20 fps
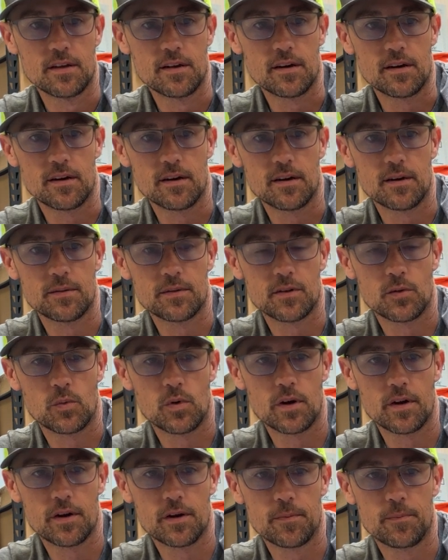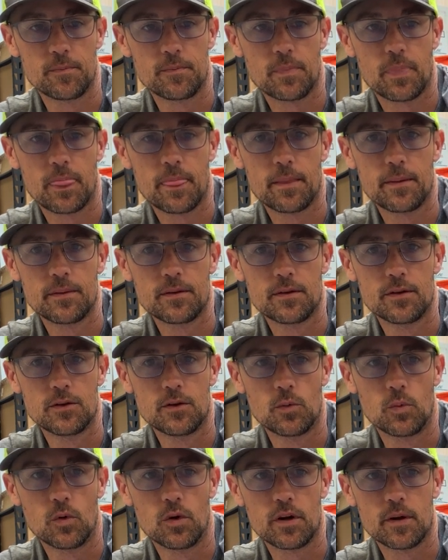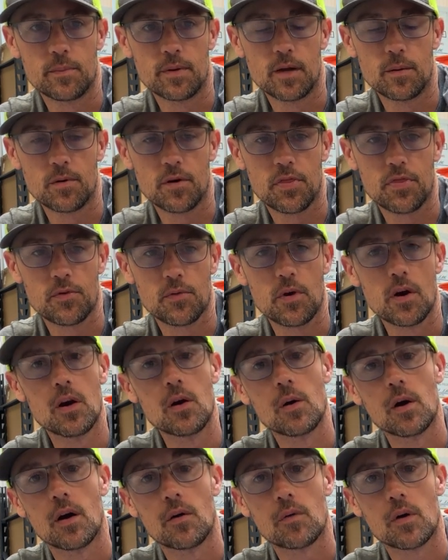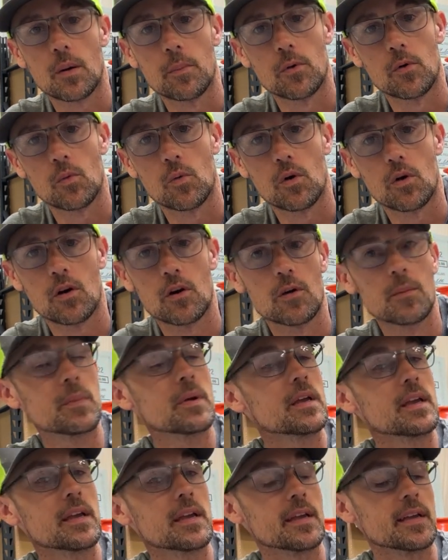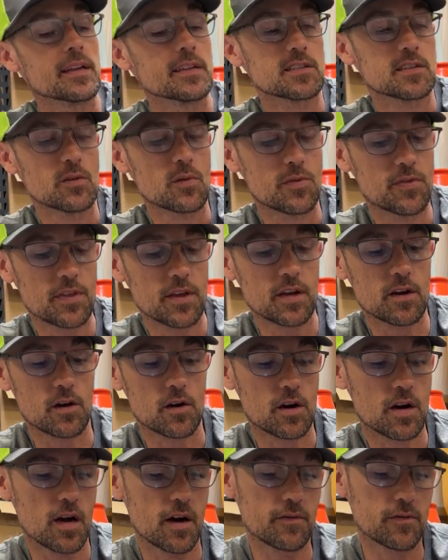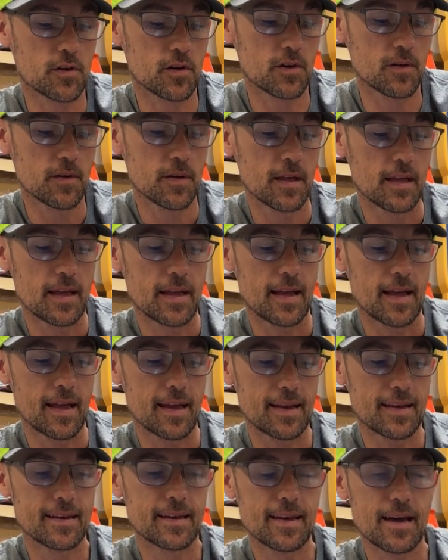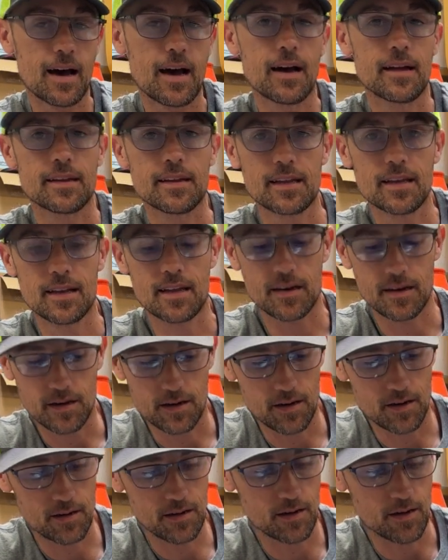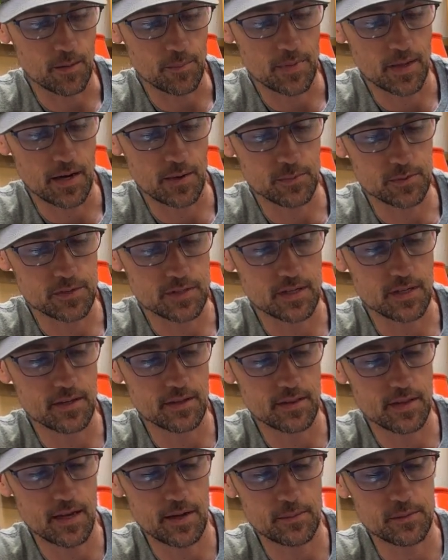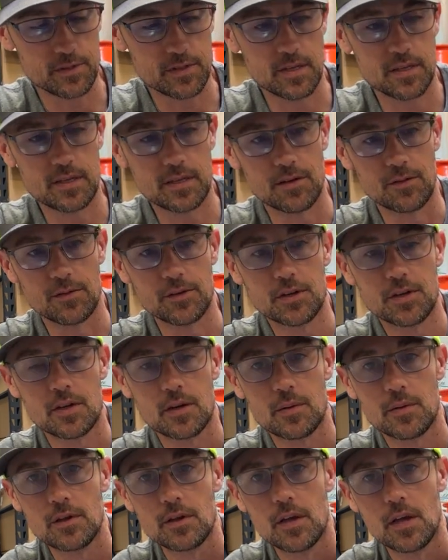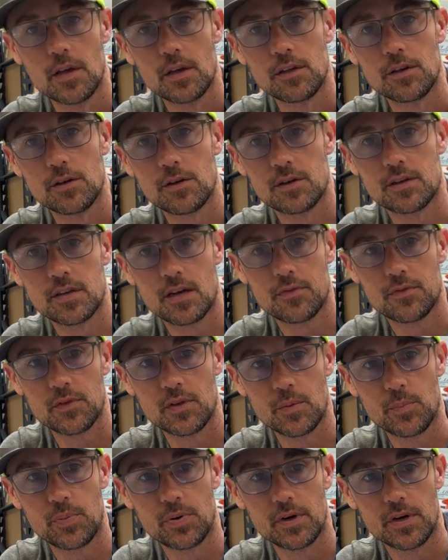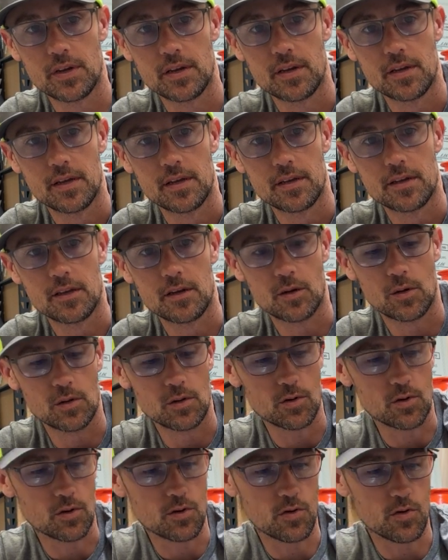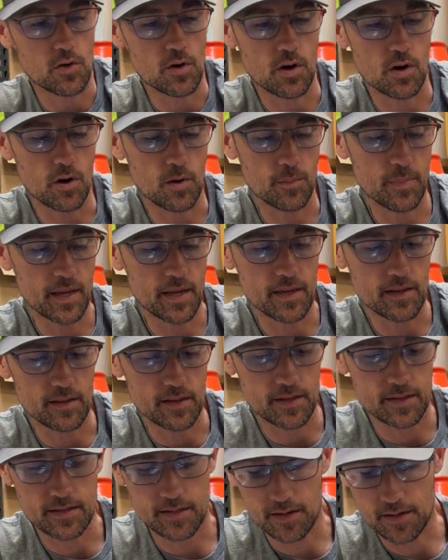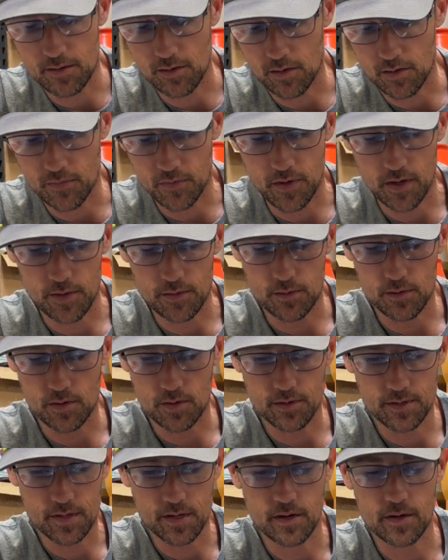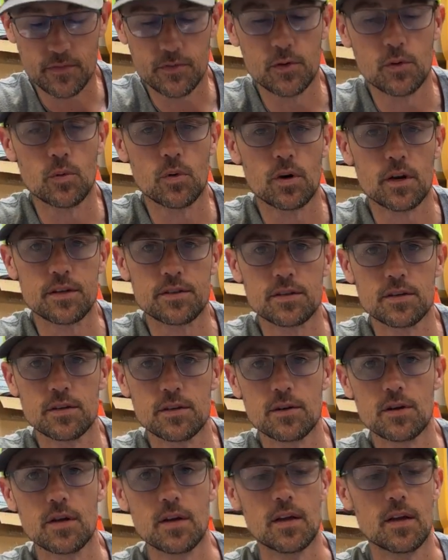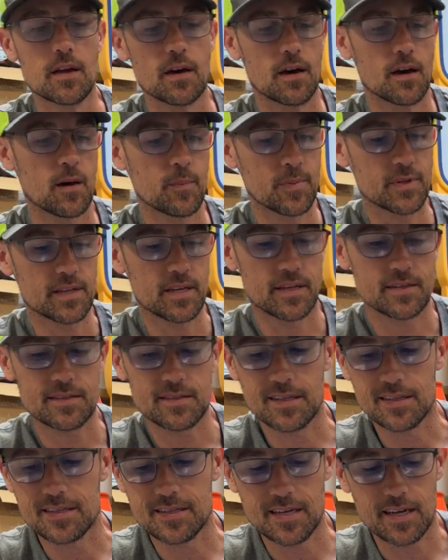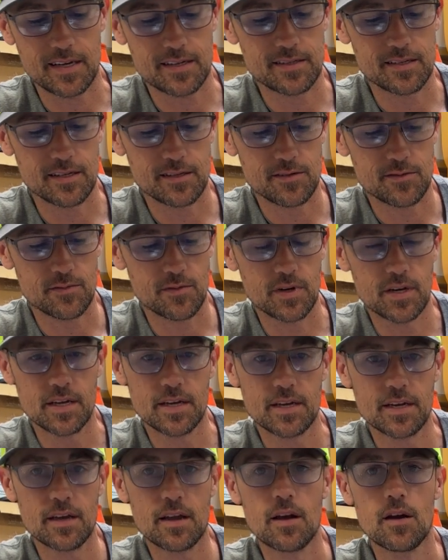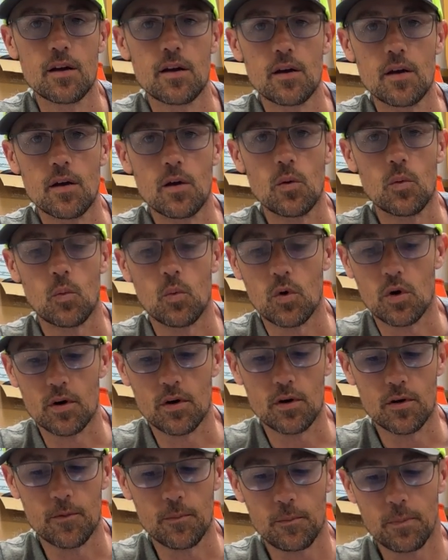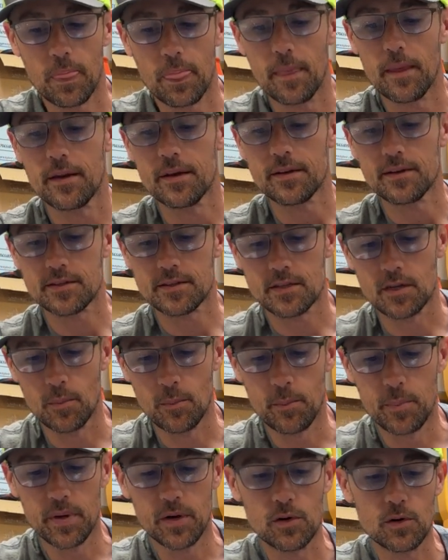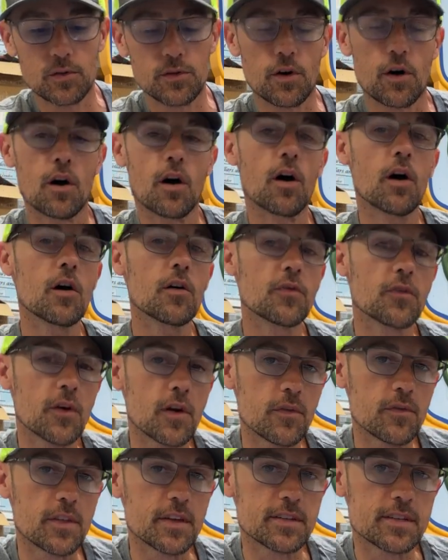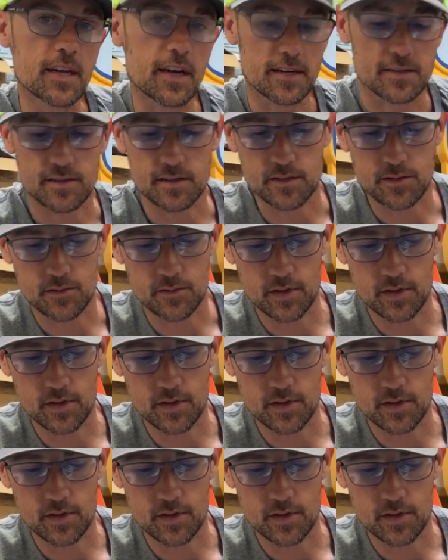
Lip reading: to where you wanted to be able to throw a rubber worm into thicker cover and not get it hung up. That was the deal. You could definitely put a little craw bait like that Crawfather on there if you wanted to, but that's the Texas rig worm. To build off of the Texas